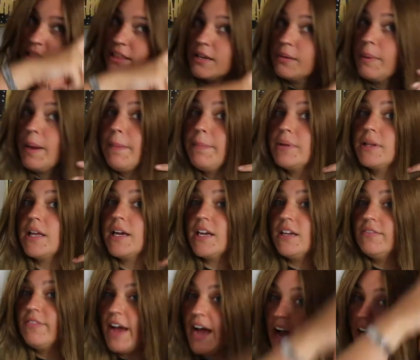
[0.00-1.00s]
think my plan
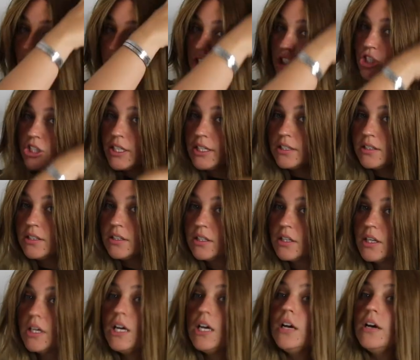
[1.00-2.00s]
of action
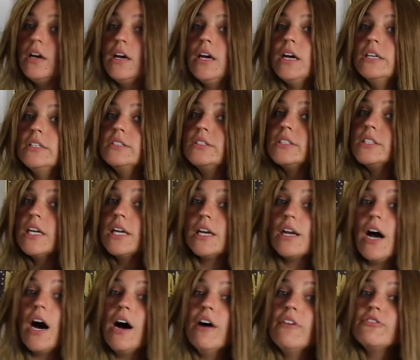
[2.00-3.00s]
is to
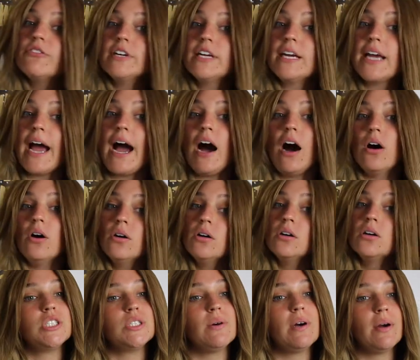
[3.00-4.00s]
not freak
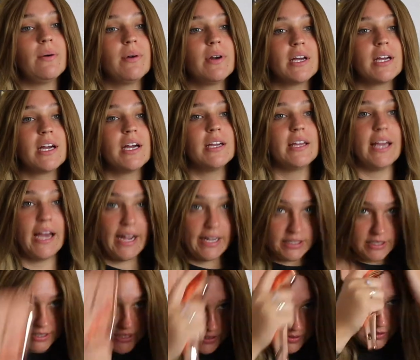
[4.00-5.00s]
out. Do I want to cut? Yeah, I
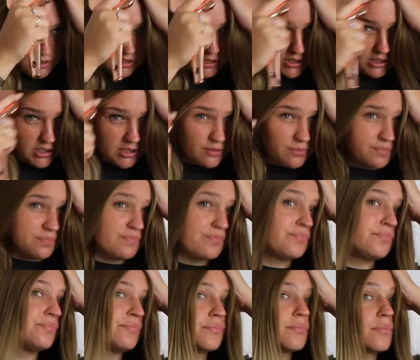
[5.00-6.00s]
definitely do.
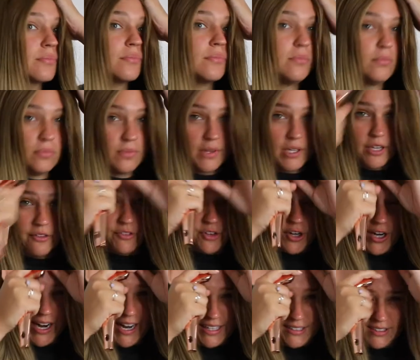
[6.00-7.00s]
If
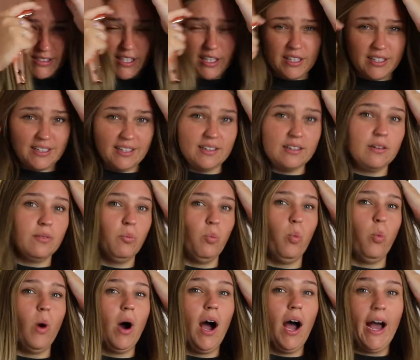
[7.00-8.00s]
you're asking
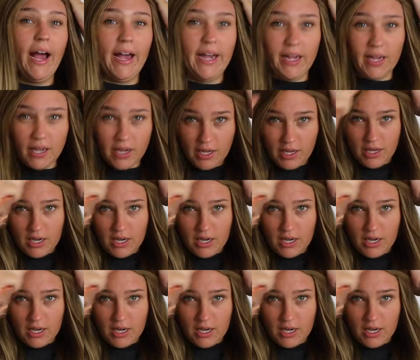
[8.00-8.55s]
why